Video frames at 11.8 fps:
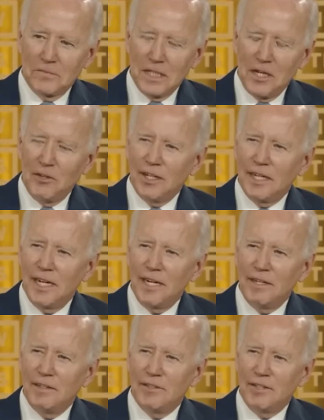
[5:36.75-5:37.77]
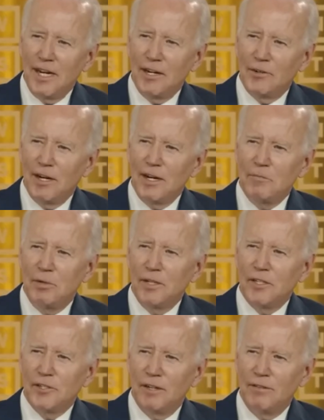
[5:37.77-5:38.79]
I don't think any state or
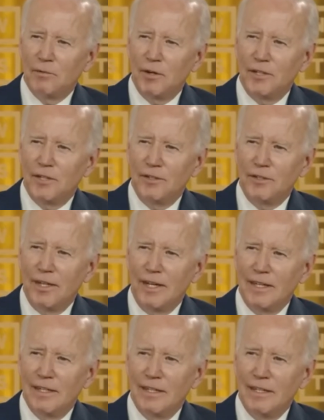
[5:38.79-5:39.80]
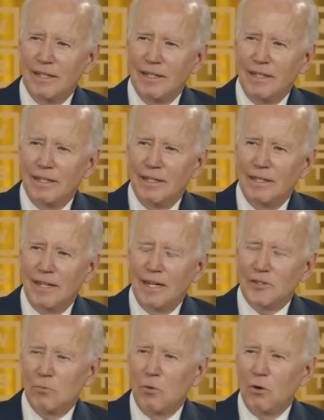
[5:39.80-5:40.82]
anybody should have the right to do that,
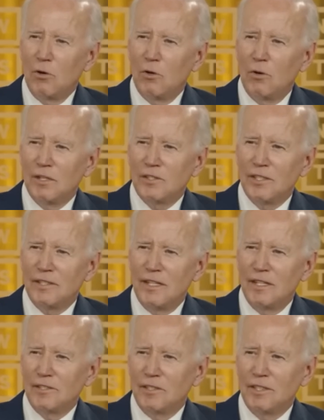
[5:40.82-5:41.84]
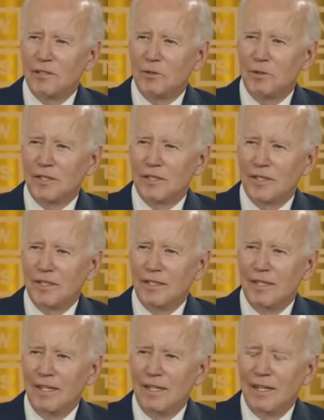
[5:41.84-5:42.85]
as a moral question and as a legal question.
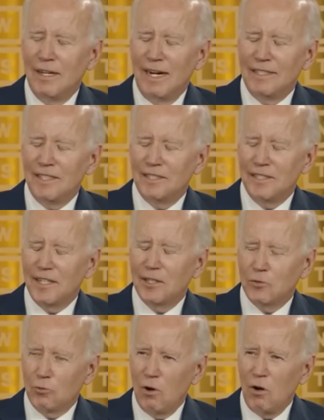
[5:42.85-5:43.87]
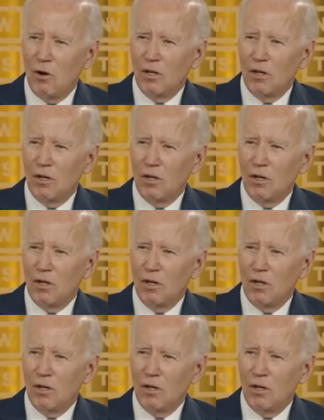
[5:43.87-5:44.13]
I just think it's wrong.